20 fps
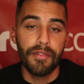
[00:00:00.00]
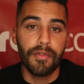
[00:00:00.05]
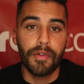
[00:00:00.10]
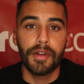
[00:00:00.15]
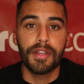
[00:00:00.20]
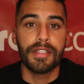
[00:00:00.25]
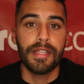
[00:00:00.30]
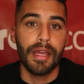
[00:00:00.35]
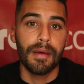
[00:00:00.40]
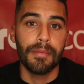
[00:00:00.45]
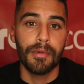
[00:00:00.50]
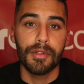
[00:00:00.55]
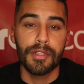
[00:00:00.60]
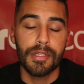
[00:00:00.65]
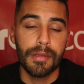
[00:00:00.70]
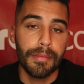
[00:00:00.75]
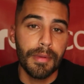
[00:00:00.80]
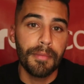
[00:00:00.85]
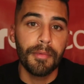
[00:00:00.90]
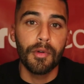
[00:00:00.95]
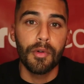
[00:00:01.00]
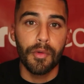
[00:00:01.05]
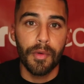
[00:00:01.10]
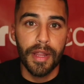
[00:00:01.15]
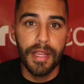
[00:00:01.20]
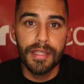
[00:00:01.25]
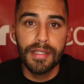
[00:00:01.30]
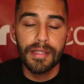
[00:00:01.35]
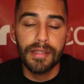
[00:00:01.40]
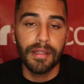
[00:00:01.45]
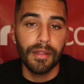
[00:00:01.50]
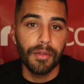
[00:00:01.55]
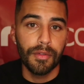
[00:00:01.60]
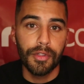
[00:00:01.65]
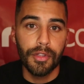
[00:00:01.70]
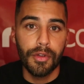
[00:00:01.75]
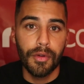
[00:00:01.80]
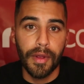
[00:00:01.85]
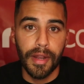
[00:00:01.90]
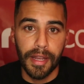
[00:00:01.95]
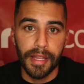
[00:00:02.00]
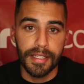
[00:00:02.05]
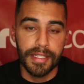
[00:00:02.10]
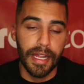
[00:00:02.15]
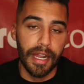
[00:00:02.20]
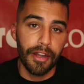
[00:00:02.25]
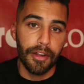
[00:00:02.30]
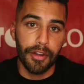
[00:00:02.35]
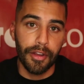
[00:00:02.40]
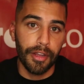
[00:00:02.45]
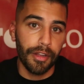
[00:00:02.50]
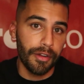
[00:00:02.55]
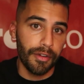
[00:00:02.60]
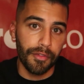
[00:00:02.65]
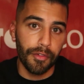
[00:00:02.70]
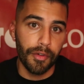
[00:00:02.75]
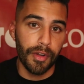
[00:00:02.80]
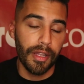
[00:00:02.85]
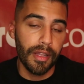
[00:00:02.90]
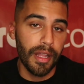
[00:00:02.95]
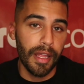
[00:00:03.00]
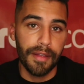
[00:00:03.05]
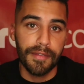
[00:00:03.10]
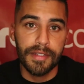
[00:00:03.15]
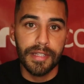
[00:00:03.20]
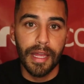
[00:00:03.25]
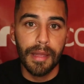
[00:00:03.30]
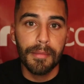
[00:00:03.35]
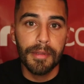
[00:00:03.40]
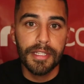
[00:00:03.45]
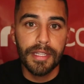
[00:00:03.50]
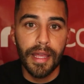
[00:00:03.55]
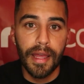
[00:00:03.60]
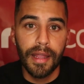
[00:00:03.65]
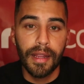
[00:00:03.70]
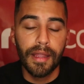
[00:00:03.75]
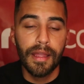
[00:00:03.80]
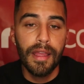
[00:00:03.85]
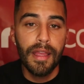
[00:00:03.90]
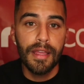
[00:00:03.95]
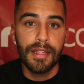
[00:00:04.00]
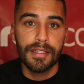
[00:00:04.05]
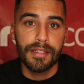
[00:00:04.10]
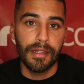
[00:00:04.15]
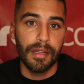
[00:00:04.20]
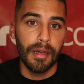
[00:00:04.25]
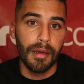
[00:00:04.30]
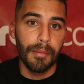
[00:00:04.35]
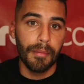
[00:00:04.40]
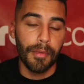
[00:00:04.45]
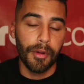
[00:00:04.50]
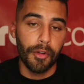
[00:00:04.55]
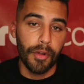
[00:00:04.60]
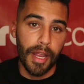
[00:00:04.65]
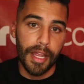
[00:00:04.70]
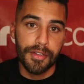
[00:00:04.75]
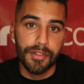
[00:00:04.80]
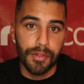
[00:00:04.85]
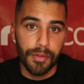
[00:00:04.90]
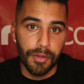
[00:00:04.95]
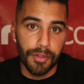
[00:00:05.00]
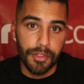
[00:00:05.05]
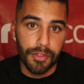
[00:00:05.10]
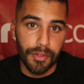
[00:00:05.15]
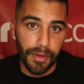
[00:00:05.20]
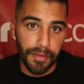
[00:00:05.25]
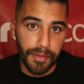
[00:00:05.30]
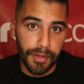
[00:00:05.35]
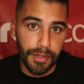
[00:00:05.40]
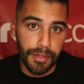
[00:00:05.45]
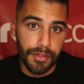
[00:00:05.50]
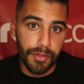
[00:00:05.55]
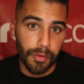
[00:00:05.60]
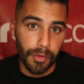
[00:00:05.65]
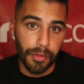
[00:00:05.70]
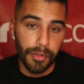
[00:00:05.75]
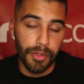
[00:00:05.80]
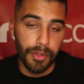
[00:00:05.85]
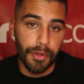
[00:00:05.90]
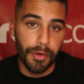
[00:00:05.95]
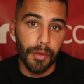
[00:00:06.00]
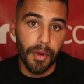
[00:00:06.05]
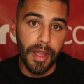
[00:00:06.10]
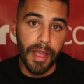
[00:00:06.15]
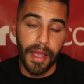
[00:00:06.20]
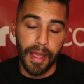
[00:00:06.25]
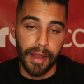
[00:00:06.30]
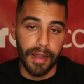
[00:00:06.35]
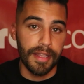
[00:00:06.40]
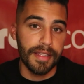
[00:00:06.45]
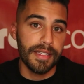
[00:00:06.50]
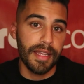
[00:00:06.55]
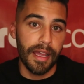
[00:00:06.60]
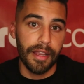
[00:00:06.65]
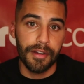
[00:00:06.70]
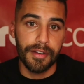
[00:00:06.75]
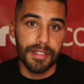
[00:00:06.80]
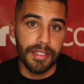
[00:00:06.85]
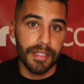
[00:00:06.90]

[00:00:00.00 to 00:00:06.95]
For example, some people who race, they'll do an entire year of Gridlife time attack. Some grassroots drifters will do an entire